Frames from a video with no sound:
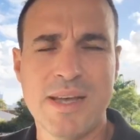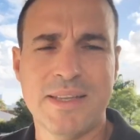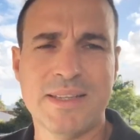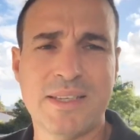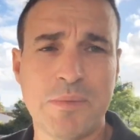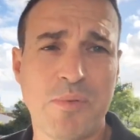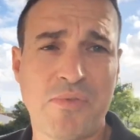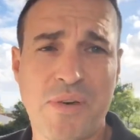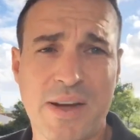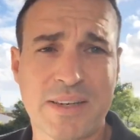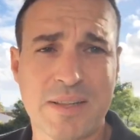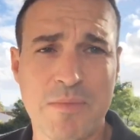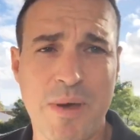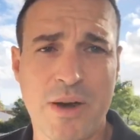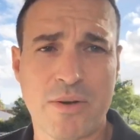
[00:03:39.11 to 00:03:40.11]
The simple
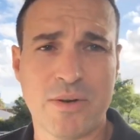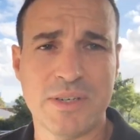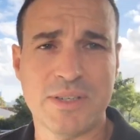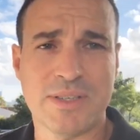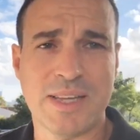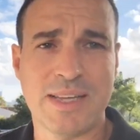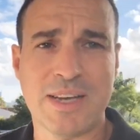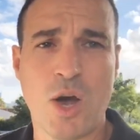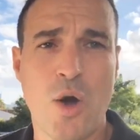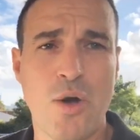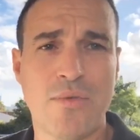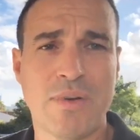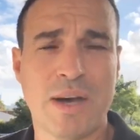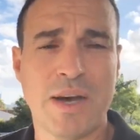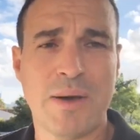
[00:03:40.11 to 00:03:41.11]
fact of the matter is that
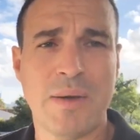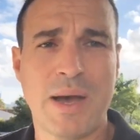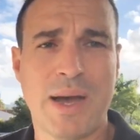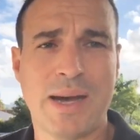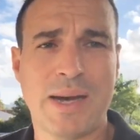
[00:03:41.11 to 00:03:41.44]
over